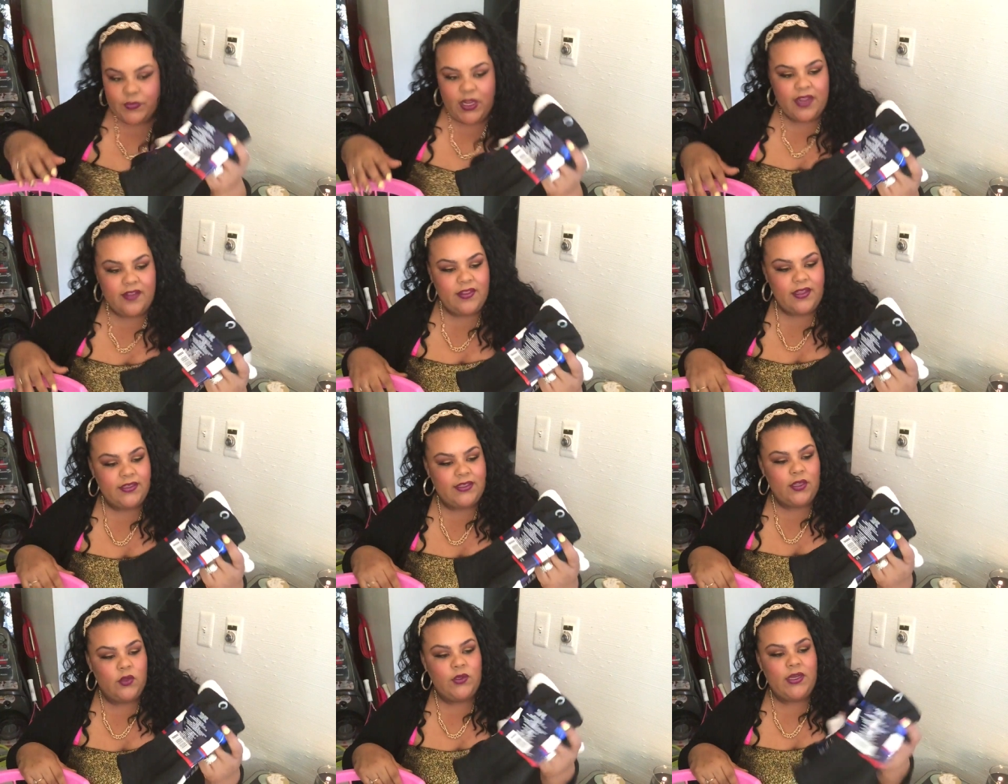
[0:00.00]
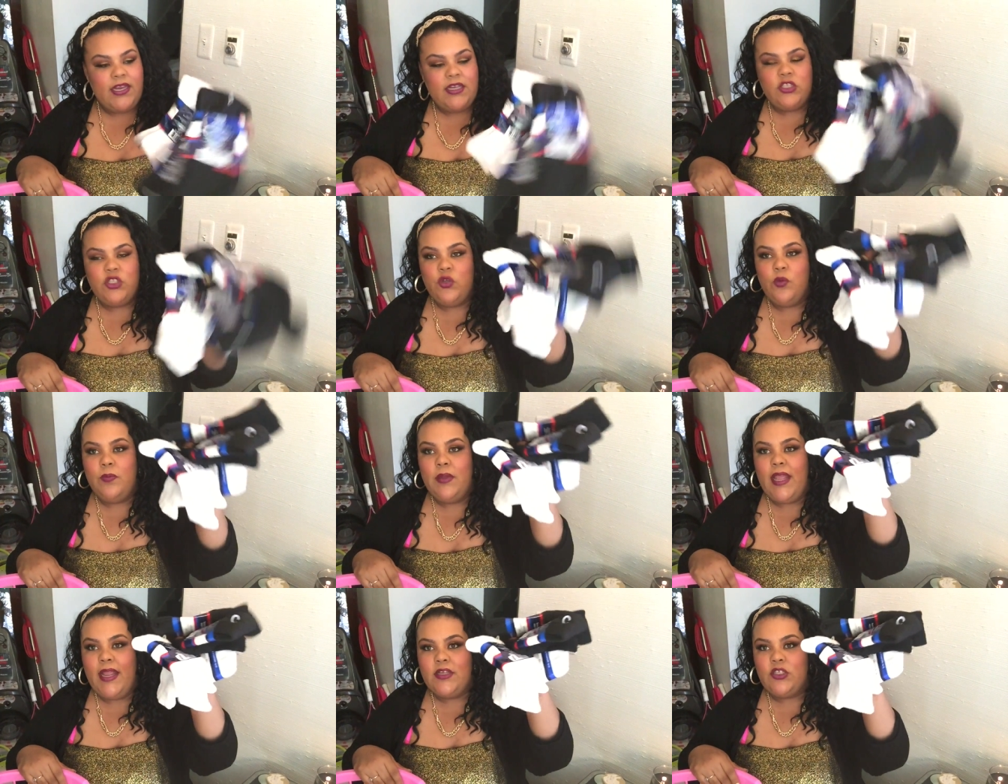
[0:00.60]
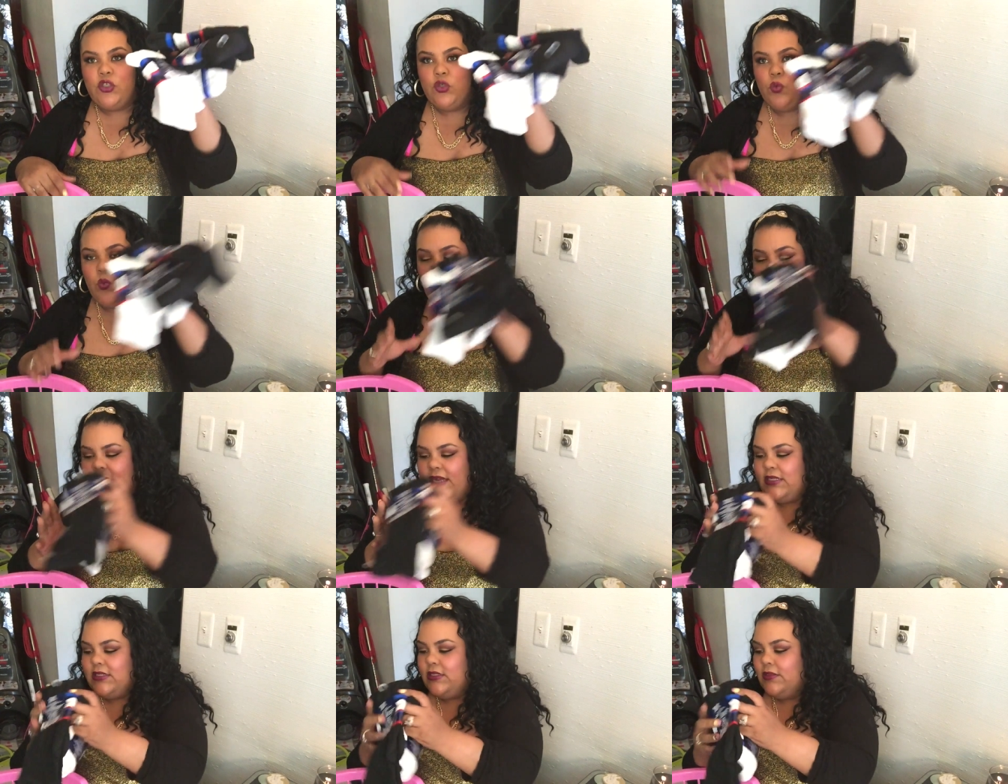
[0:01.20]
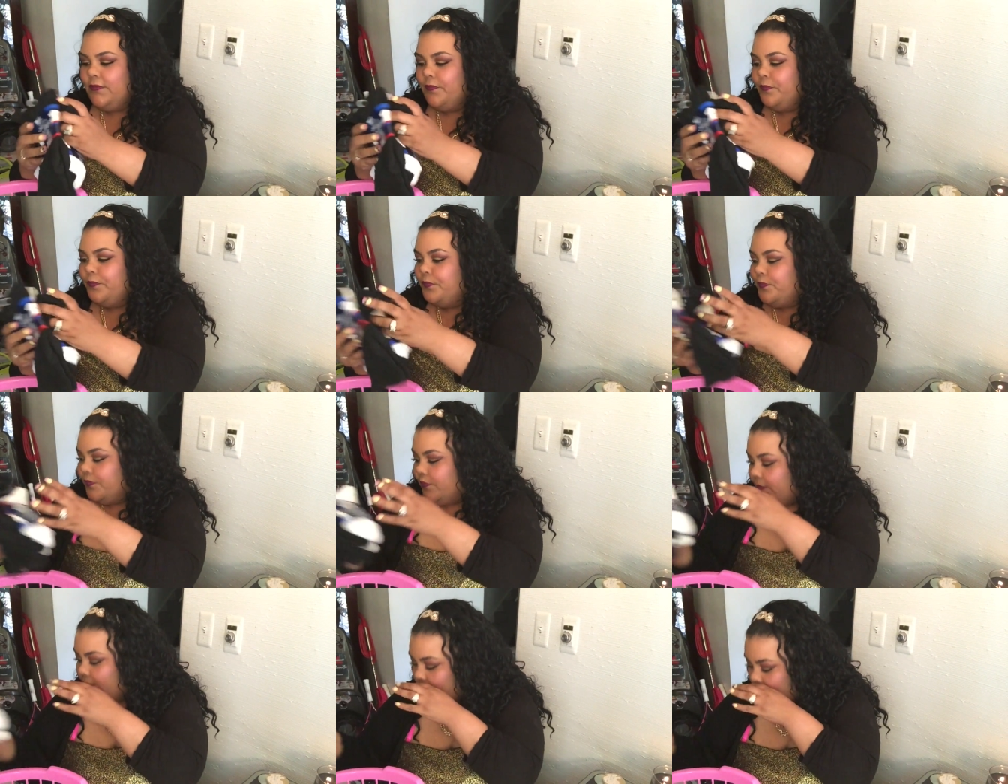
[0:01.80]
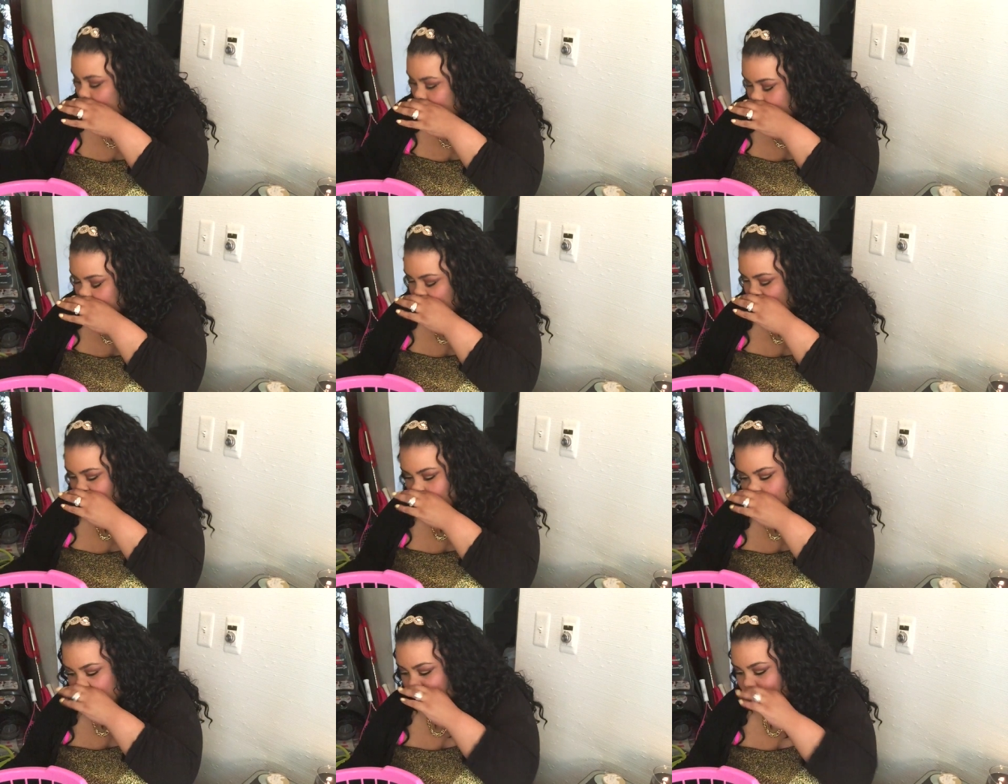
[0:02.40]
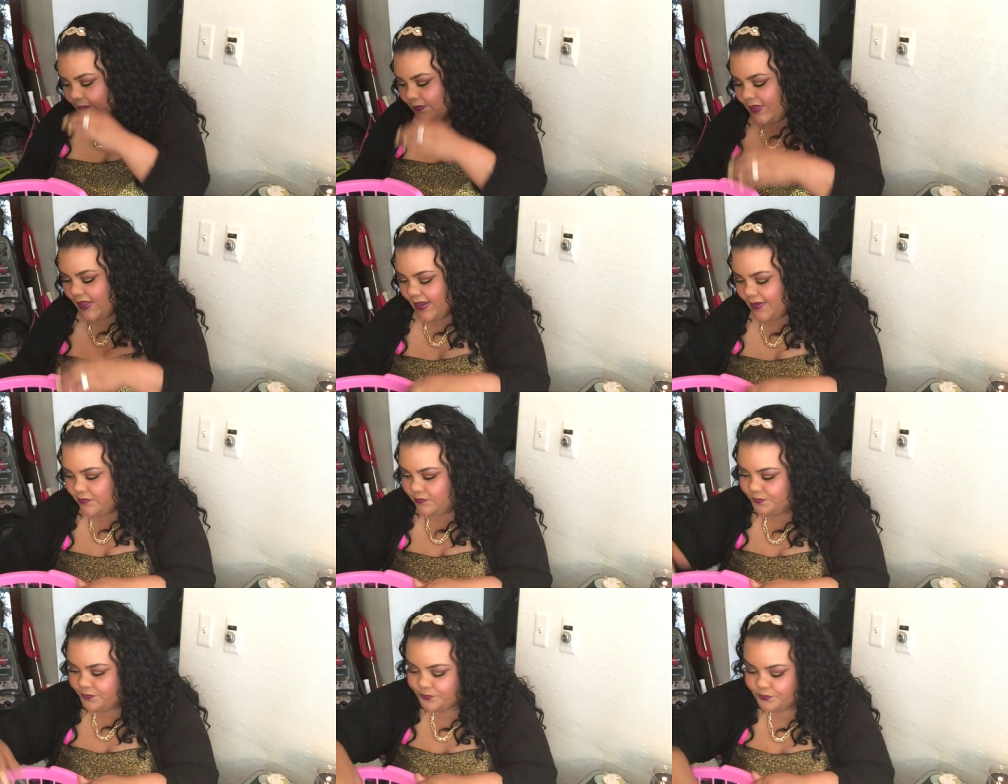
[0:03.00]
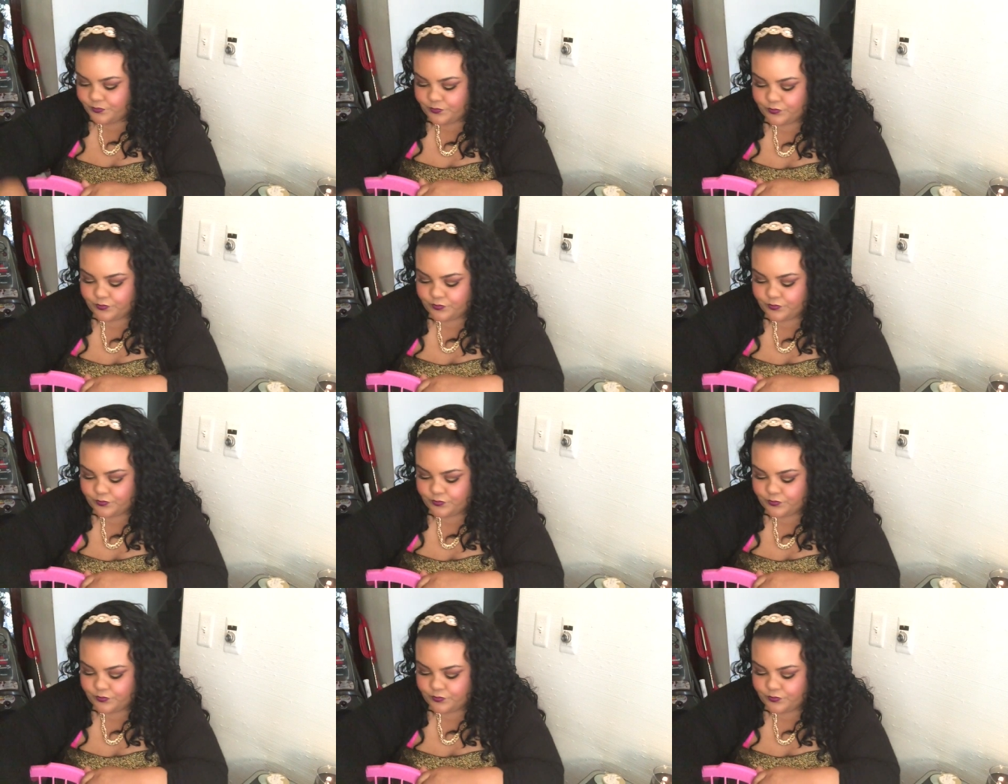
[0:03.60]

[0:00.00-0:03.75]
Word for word: And I think they only had two black, two white. So I grabbed them.